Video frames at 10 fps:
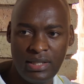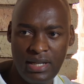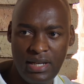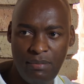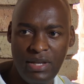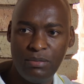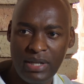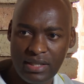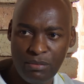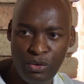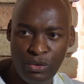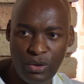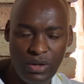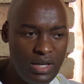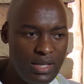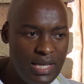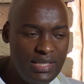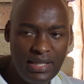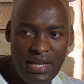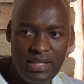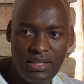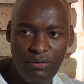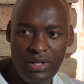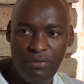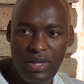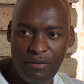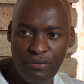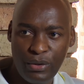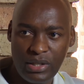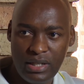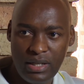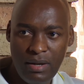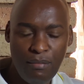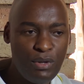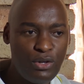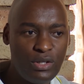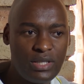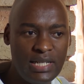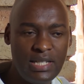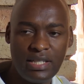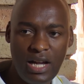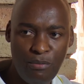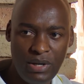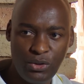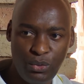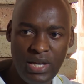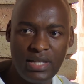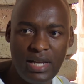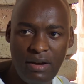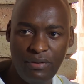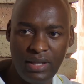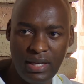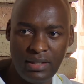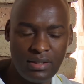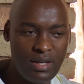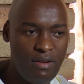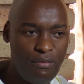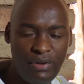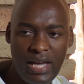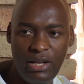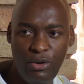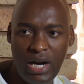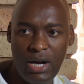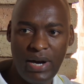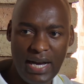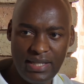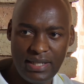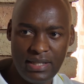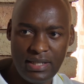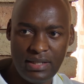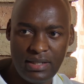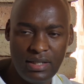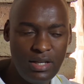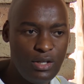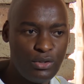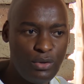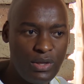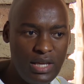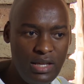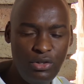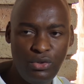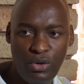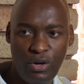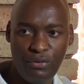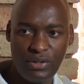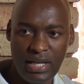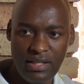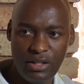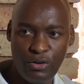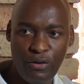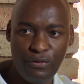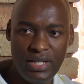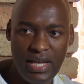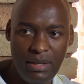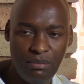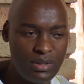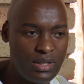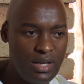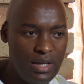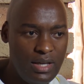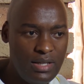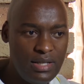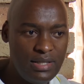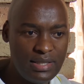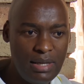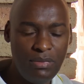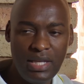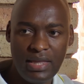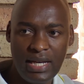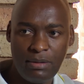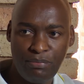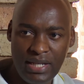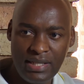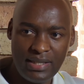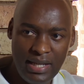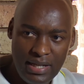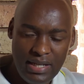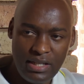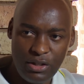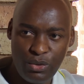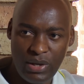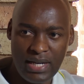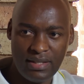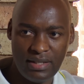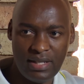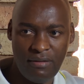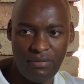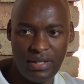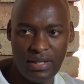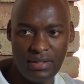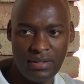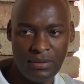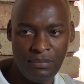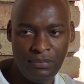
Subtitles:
surname is Mazimbuko, they change even if they are 40, because that is how much we as Africans value our identity. So the issue of changing of names, it is something that brings dignity to us as Africans.